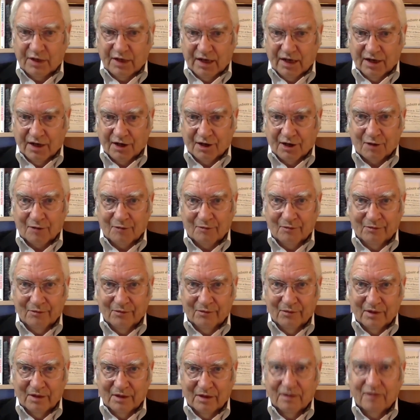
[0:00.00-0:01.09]
care.
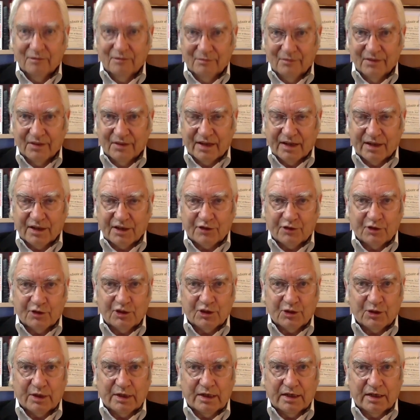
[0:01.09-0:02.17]
Thanks for
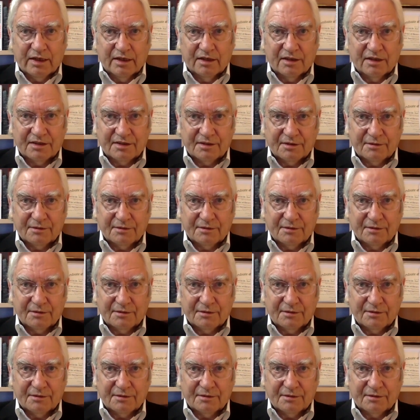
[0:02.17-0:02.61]
joining us.